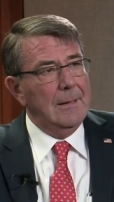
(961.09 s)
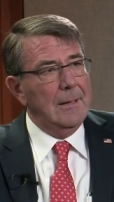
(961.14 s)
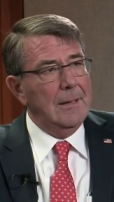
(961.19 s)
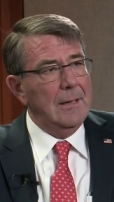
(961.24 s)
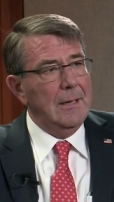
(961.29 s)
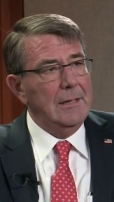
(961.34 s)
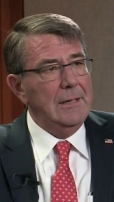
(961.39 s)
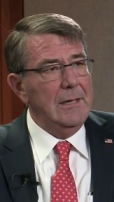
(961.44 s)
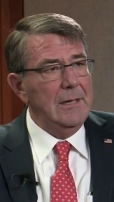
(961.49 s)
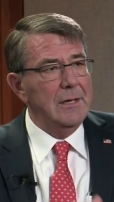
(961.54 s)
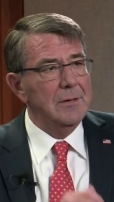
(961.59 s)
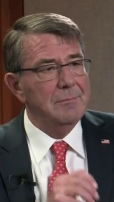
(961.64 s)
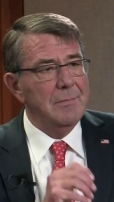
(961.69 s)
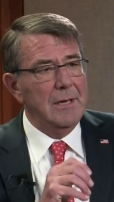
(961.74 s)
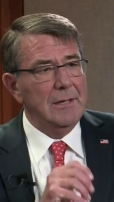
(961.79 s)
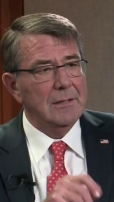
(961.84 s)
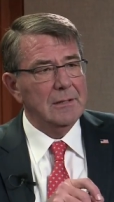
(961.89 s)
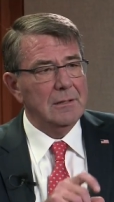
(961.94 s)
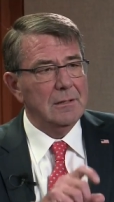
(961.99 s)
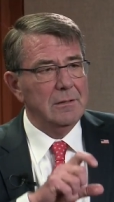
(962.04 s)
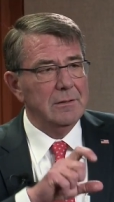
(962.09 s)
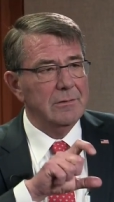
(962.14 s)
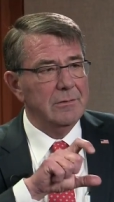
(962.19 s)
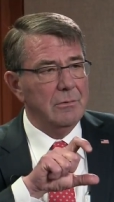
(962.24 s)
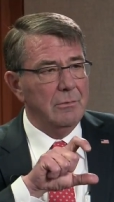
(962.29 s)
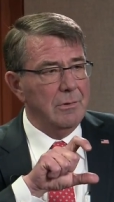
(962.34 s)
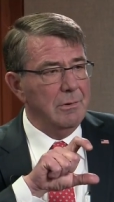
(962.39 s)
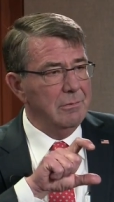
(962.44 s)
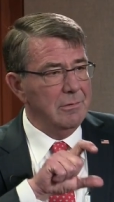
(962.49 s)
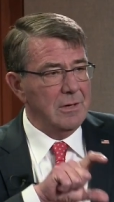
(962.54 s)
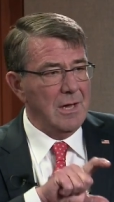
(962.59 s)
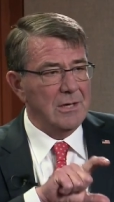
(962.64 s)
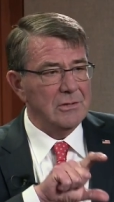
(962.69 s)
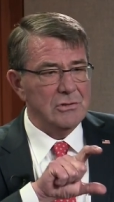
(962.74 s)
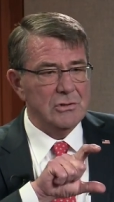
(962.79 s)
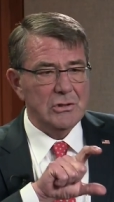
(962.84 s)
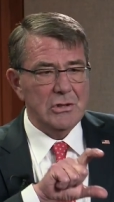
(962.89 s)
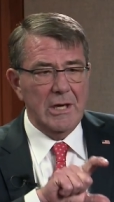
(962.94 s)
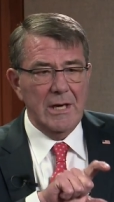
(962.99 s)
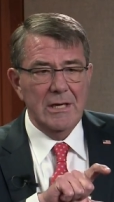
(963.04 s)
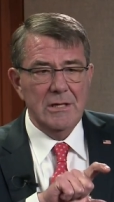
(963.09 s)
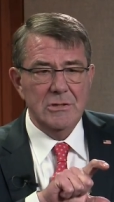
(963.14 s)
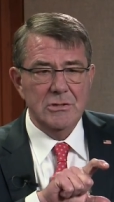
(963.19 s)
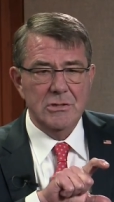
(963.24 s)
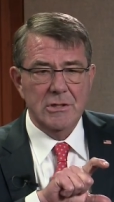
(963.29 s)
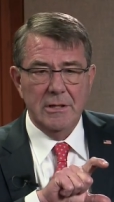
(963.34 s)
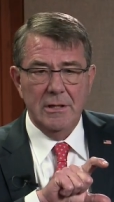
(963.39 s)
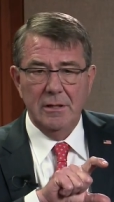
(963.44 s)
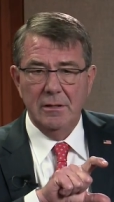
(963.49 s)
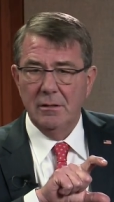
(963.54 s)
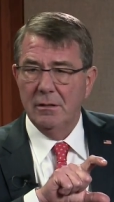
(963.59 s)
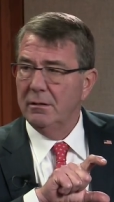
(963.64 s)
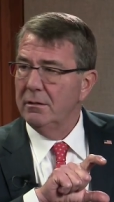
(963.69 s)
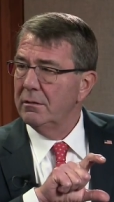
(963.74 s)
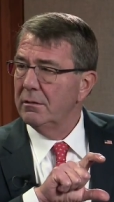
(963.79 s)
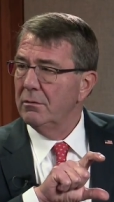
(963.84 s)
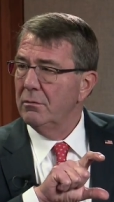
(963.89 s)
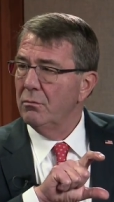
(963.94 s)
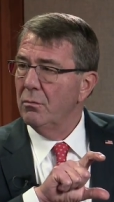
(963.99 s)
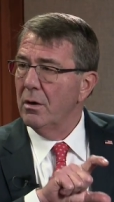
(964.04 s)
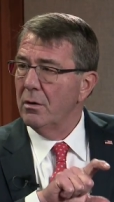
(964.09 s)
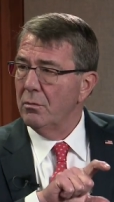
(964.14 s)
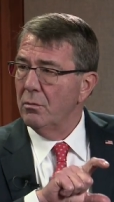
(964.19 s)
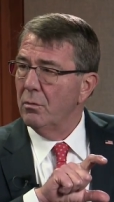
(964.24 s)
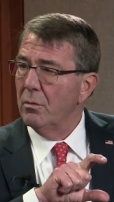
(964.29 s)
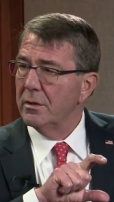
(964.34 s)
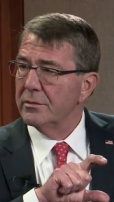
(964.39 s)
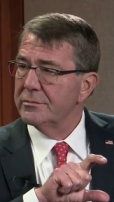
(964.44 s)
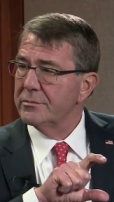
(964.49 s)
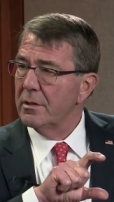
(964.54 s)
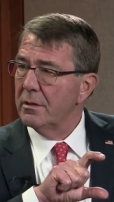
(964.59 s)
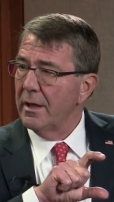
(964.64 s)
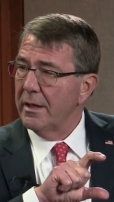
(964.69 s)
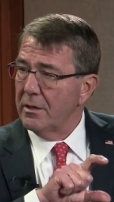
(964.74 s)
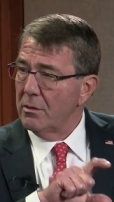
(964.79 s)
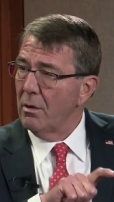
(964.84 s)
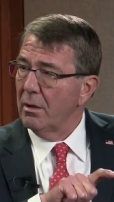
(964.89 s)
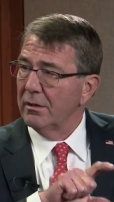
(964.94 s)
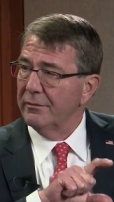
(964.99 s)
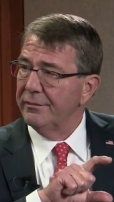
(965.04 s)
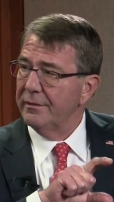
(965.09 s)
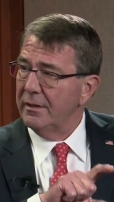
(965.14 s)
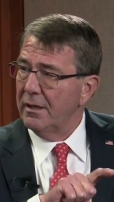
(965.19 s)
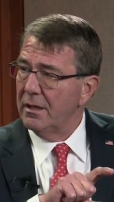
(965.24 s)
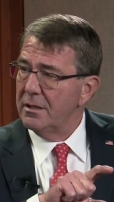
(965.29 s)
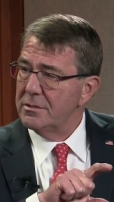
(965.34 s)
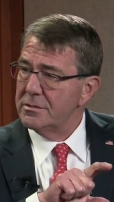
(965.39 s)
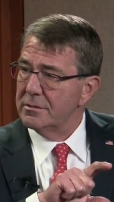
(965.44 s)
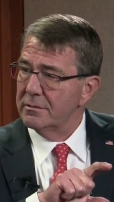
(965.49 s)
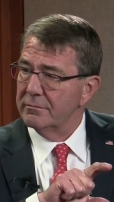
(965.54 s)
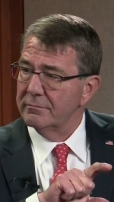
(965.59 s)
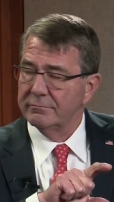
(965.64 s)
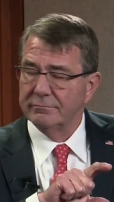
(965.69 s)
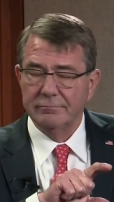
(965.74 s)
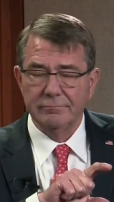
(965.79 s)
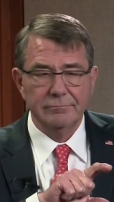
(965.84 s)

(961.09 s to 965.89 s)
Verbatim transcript: Uh, I needed to make it clear that we were not changing what was a qualification.